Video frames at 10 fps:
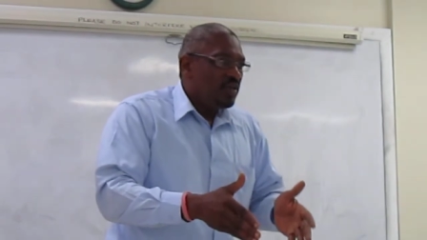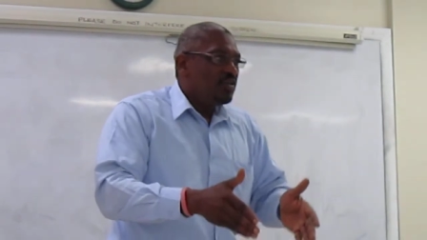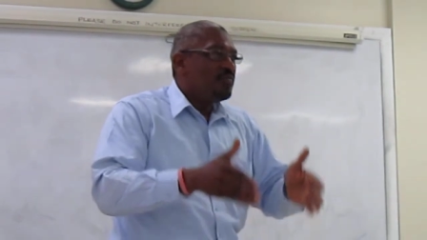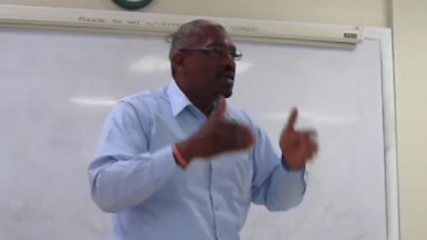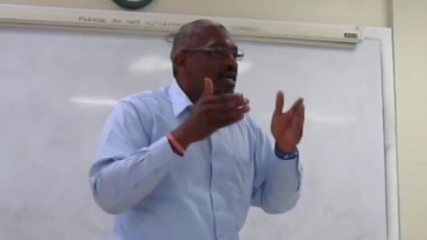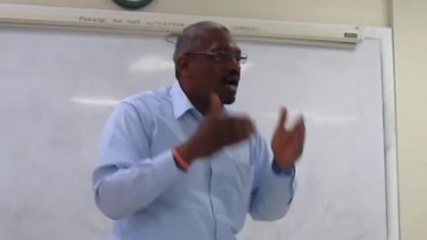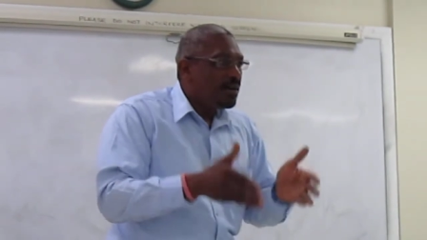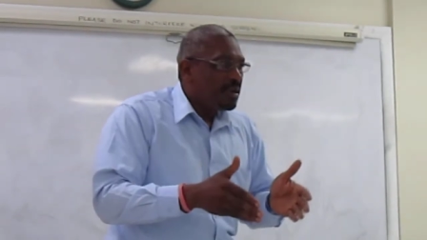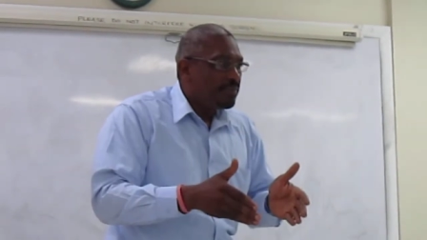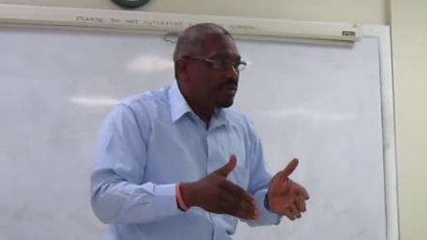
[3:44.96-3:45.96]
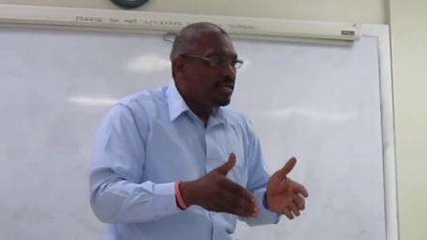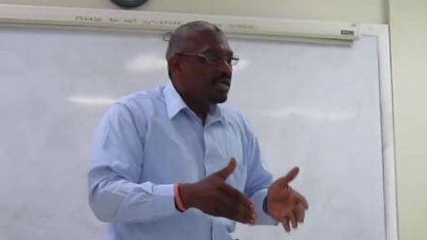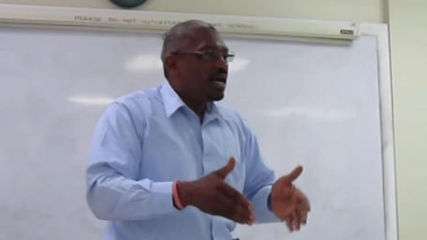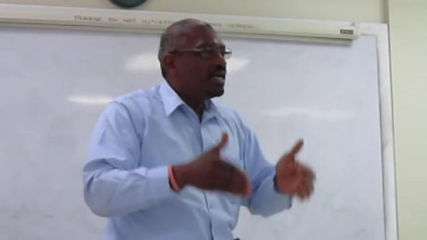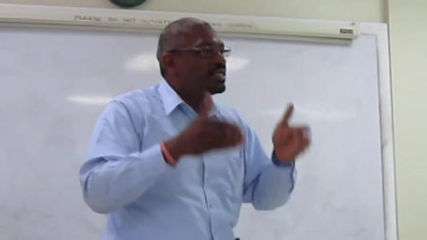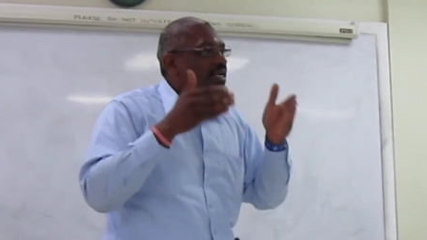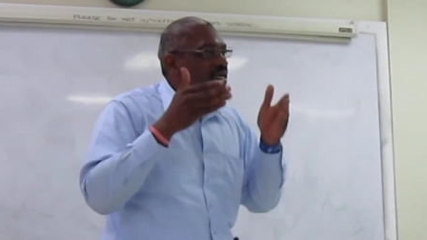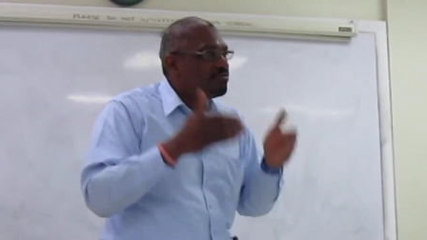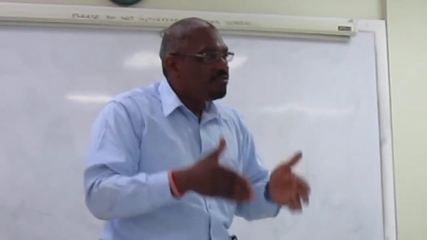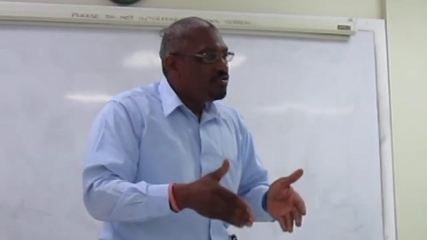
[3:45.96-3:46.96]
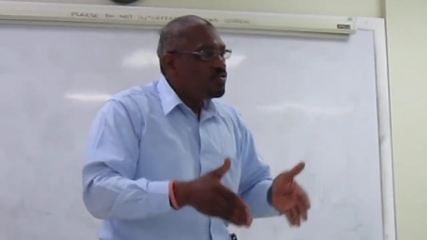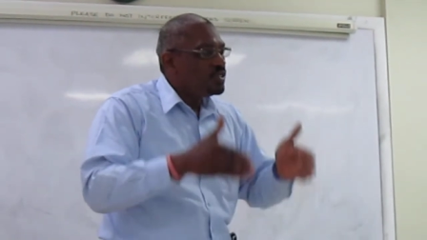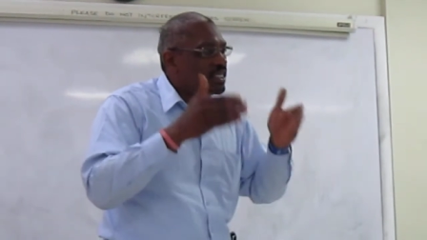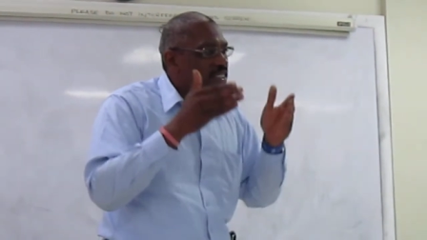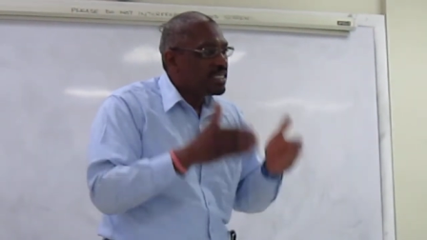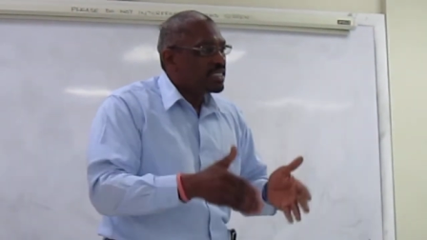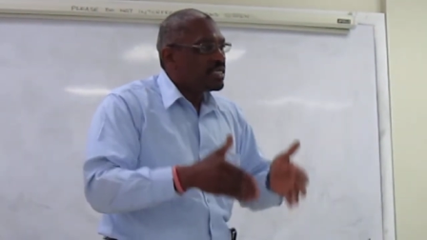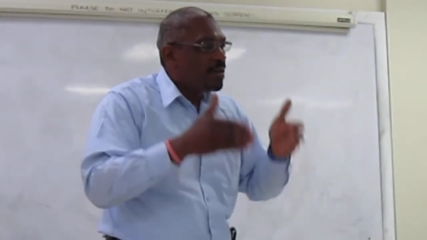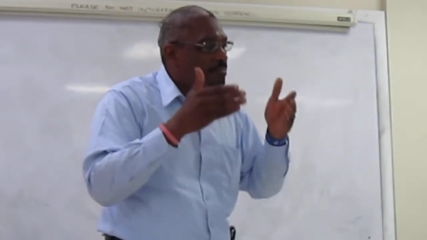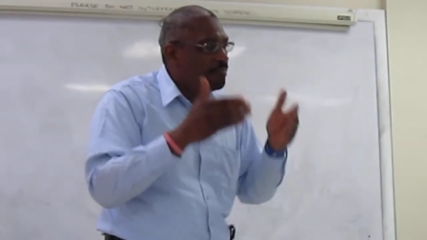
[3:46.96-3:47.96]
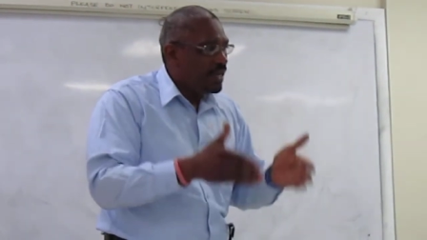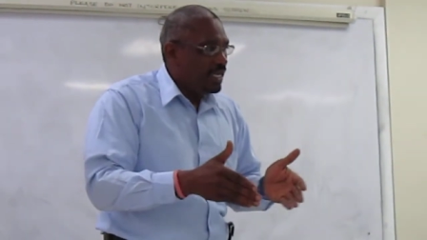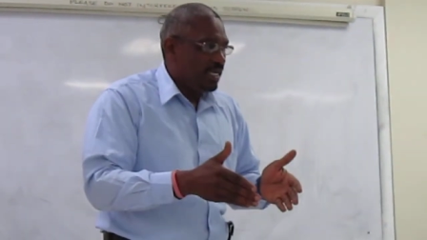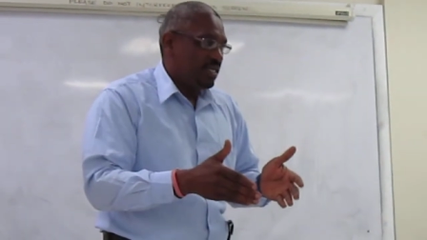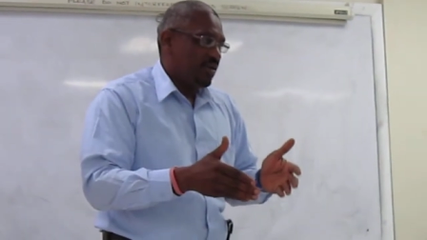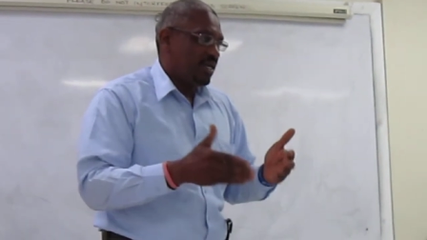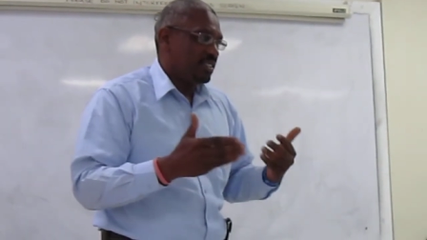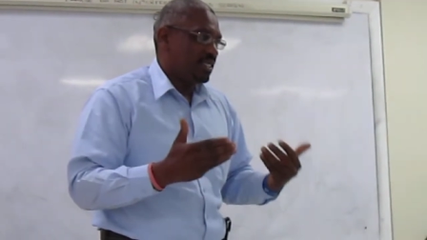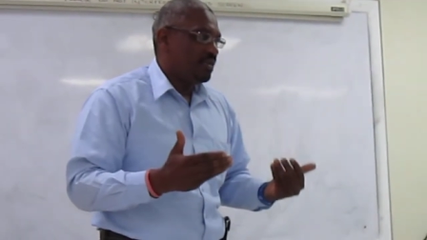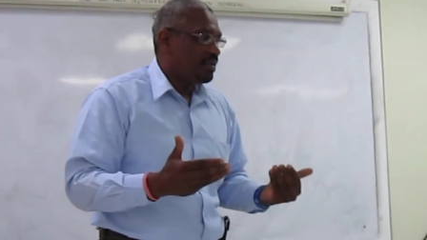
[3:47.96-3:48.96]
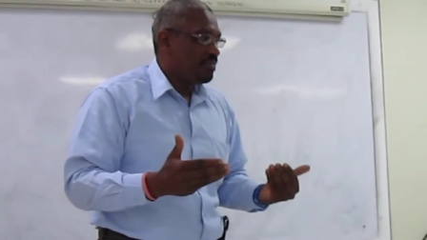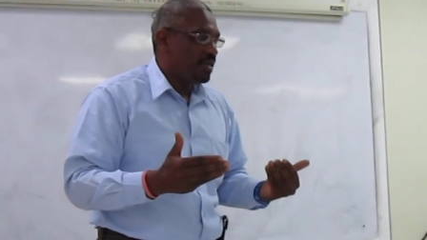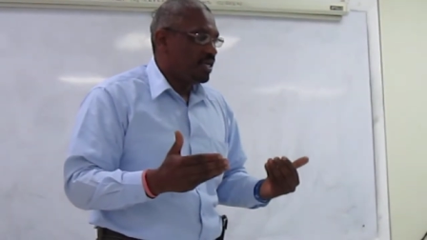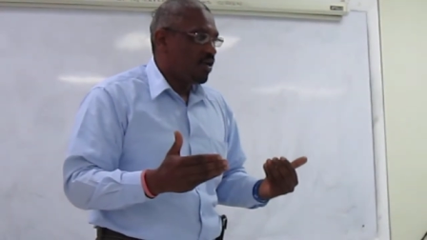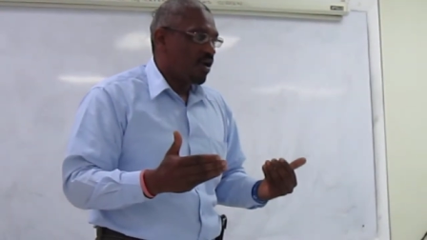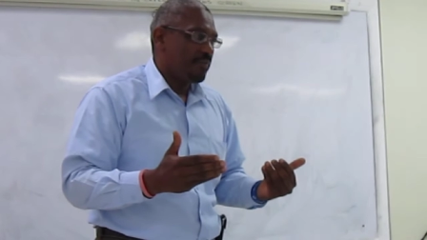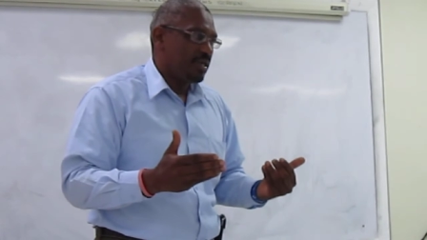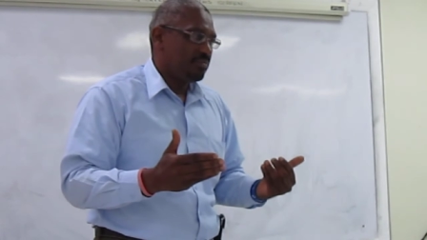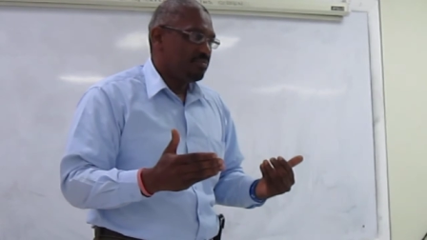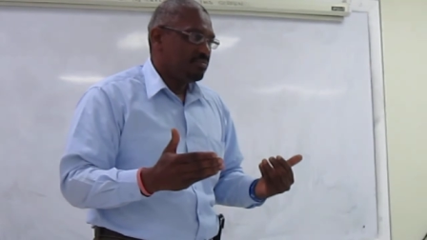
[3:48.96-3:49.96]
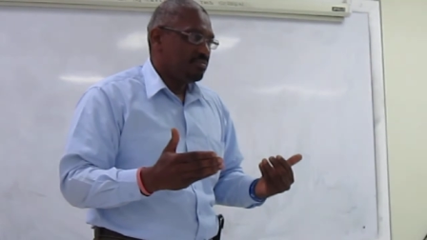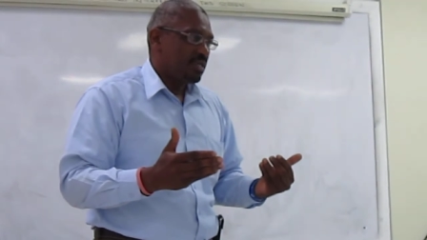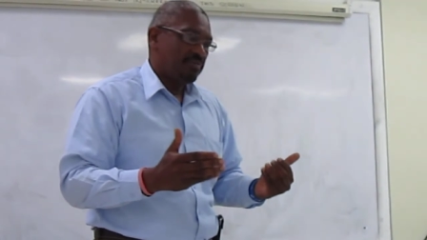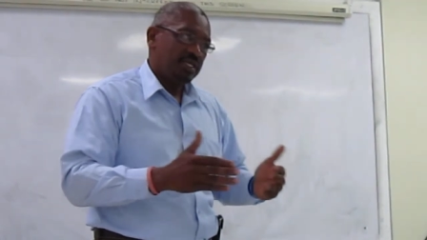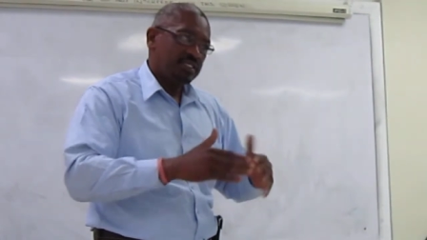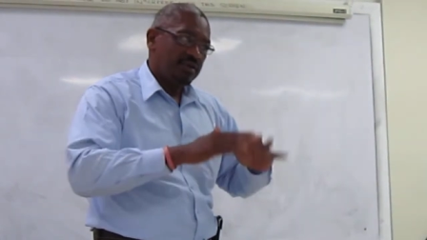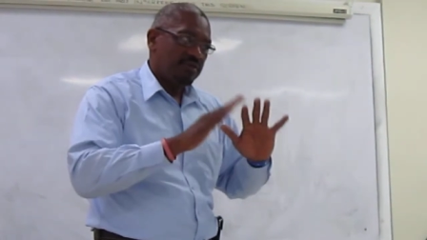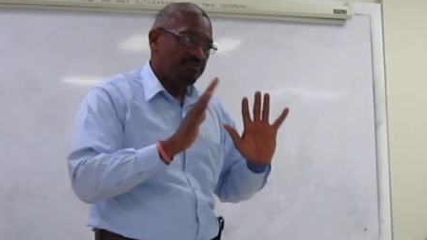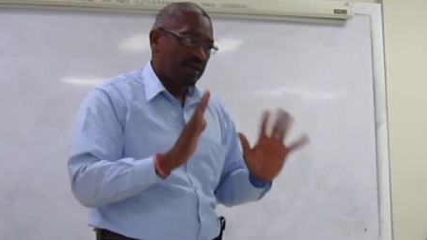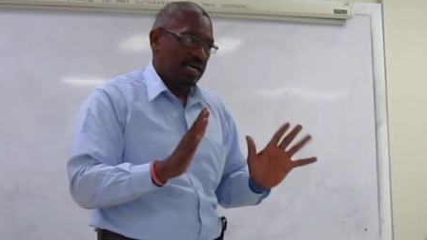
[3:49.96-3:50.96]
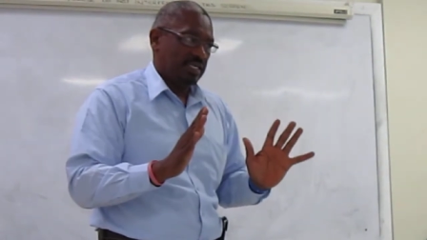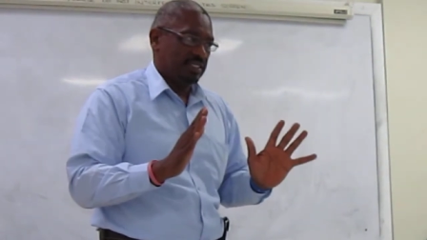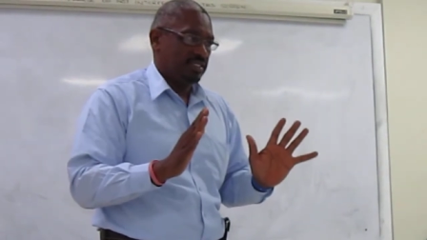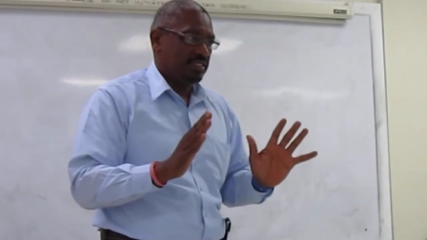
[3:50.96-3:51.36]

you may come up and can infuse six billion dollars in the Bahamian economy. I'm just giving a factor.